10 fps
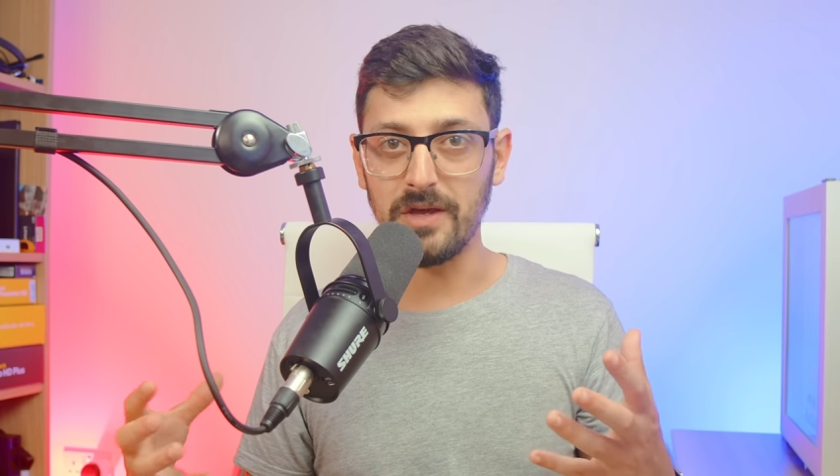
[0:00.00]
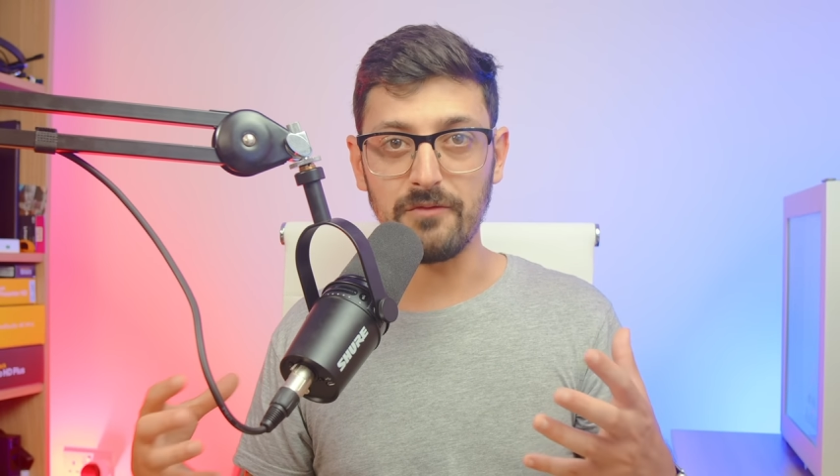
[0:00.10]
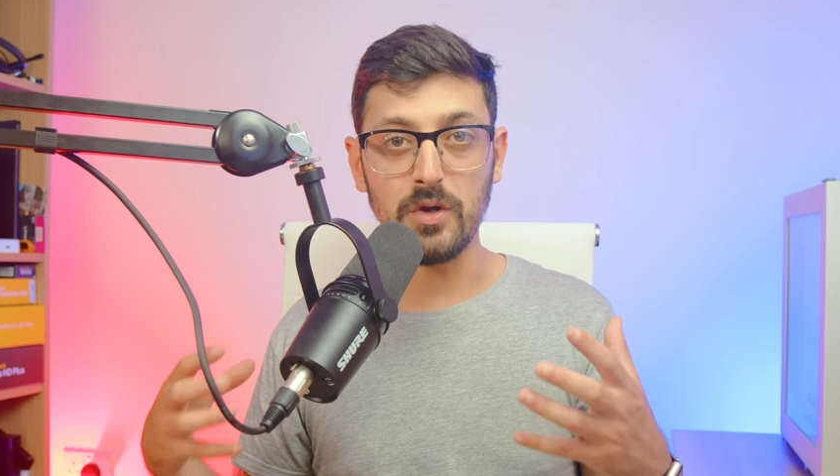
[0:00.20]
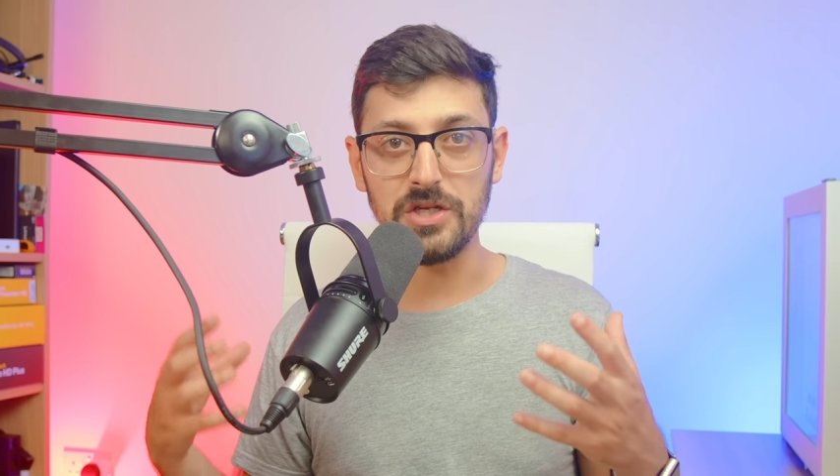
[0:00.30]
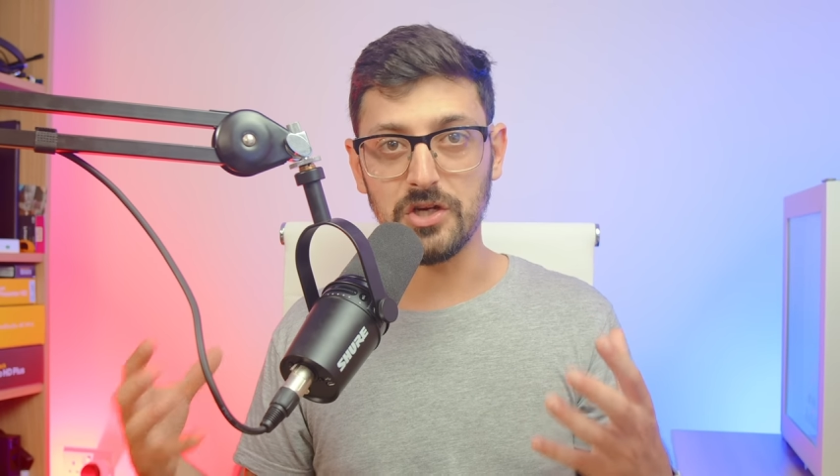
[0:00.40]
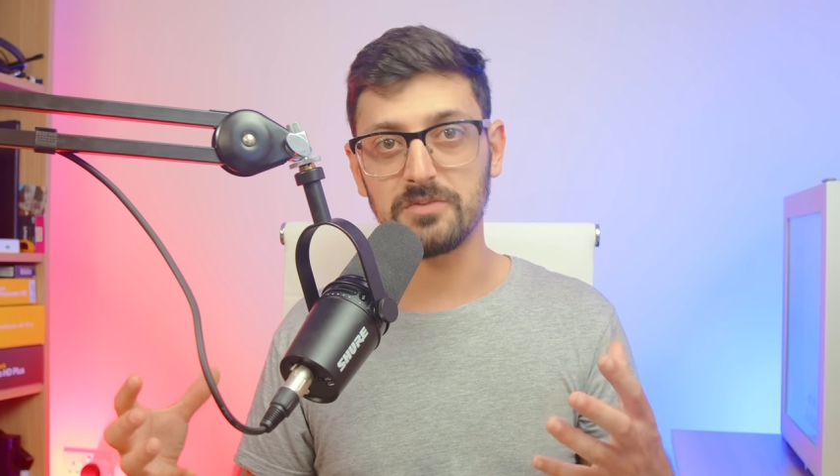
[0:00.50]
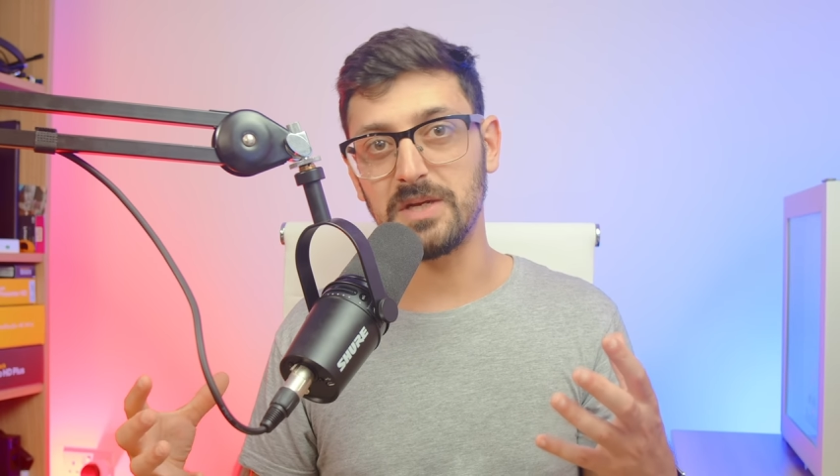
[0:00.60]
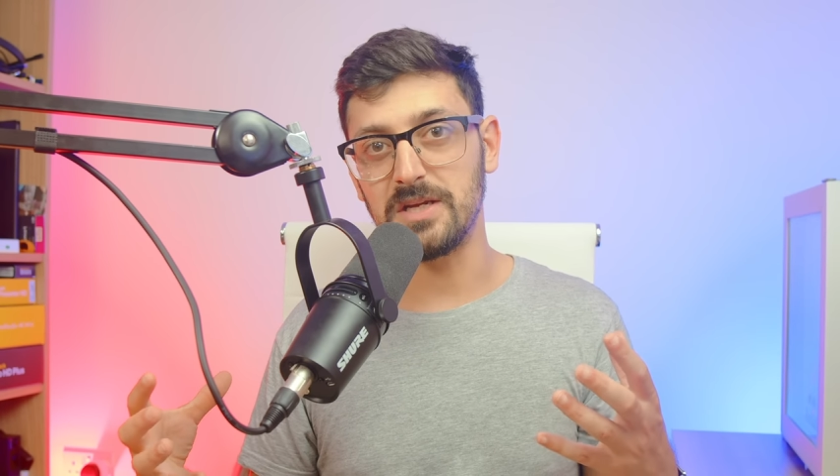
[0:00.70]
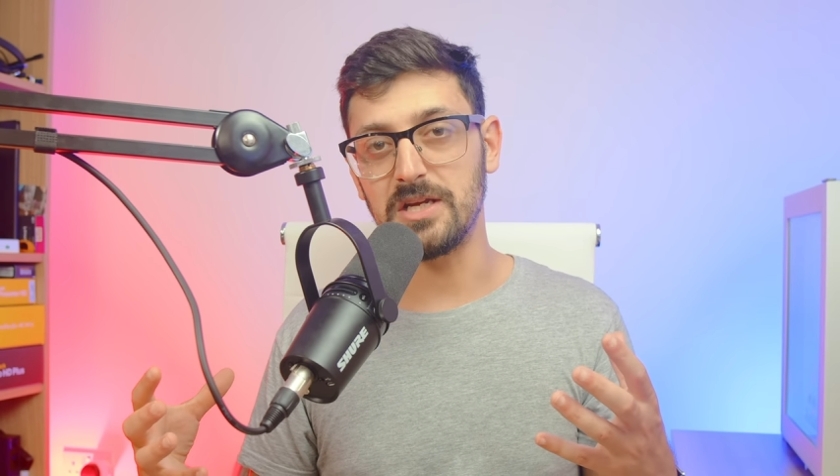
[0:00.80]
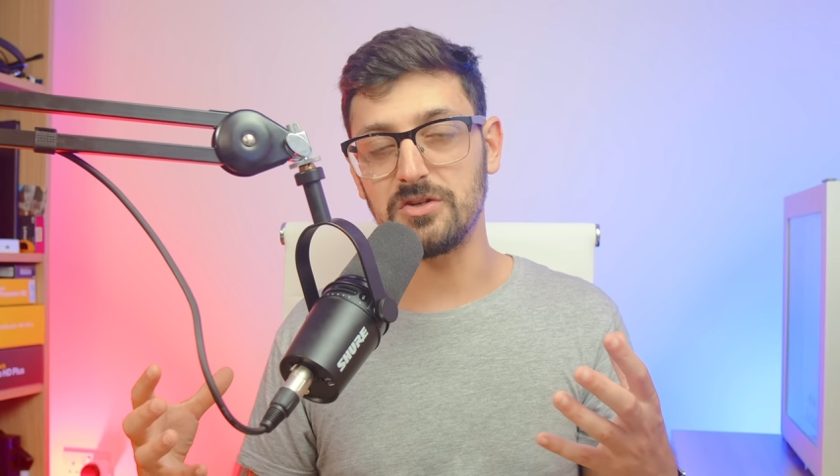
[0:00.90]
They've only just
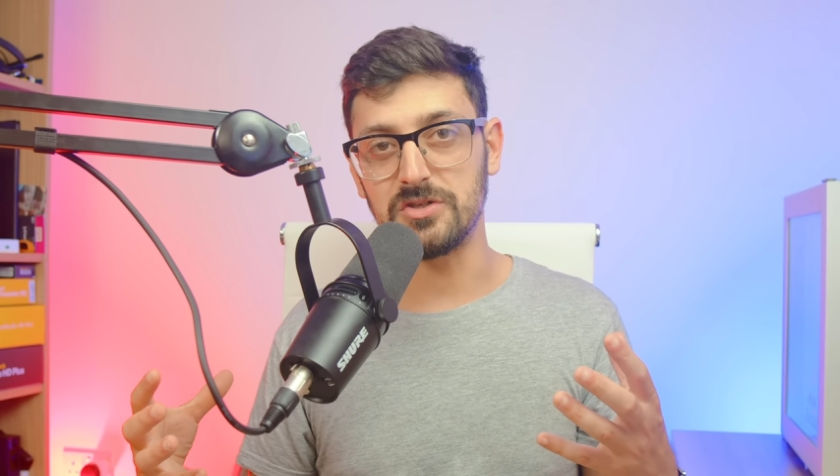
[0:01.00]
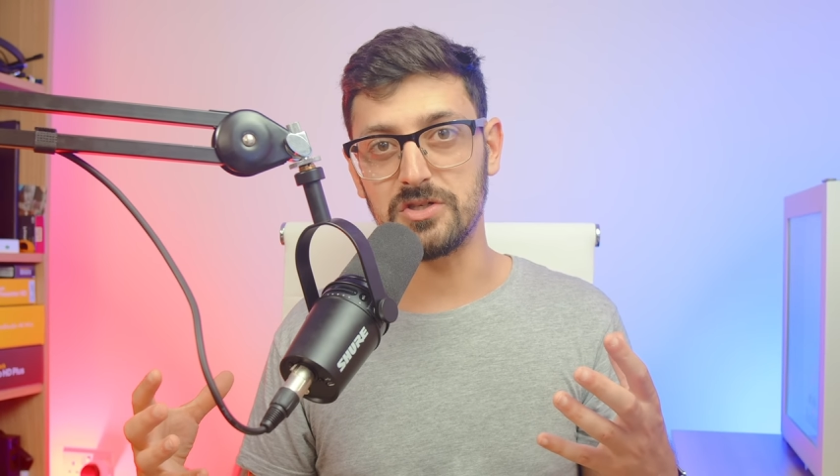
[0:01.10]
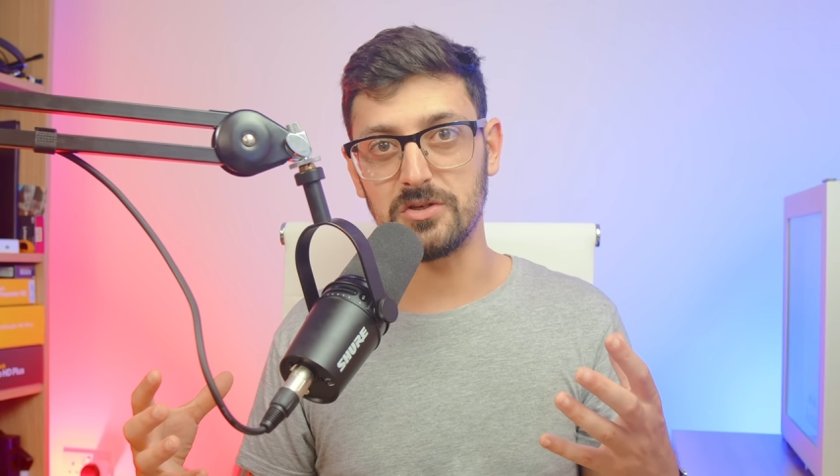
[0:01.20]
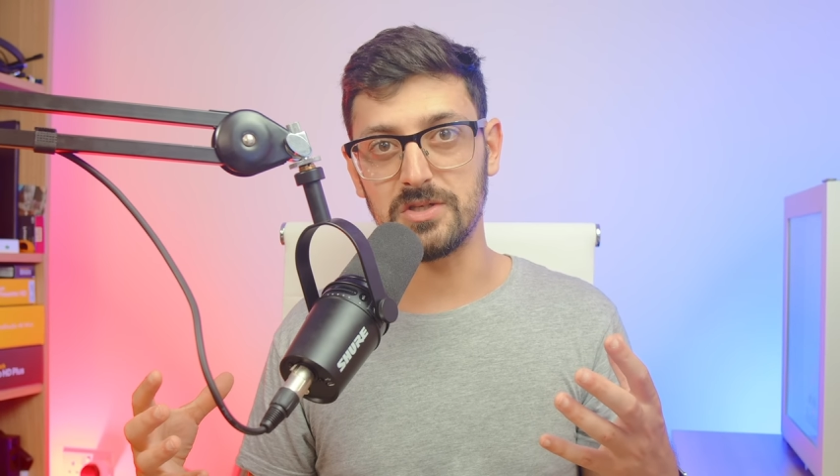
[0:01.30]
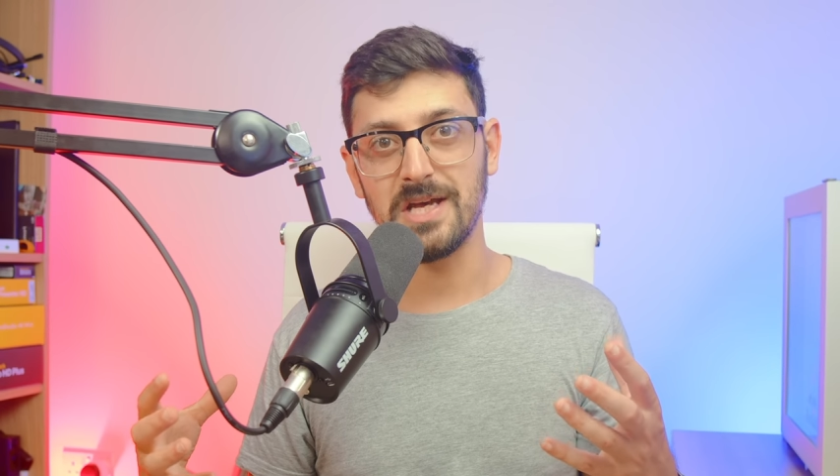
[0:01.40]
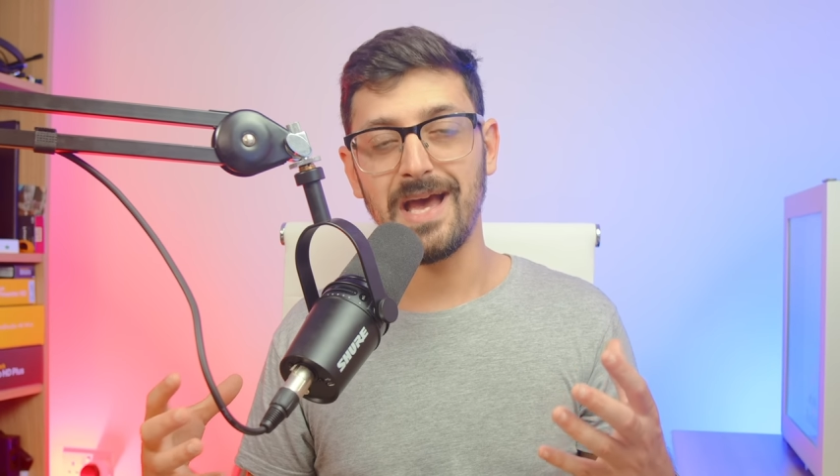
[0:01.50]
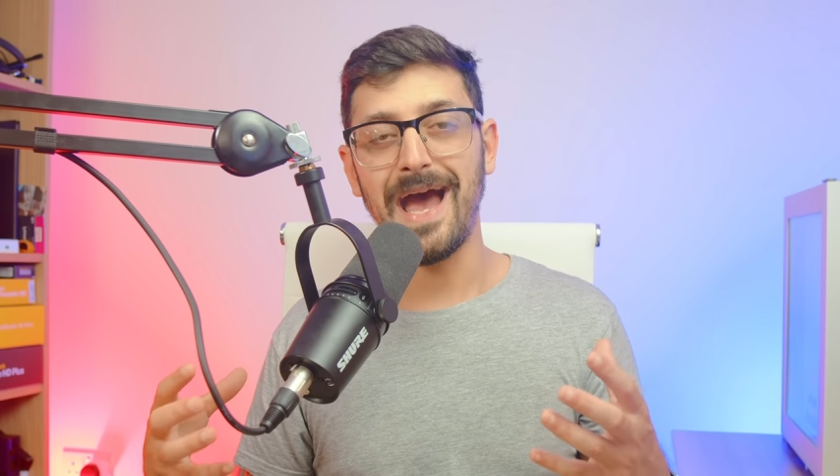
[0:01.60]
been introduced,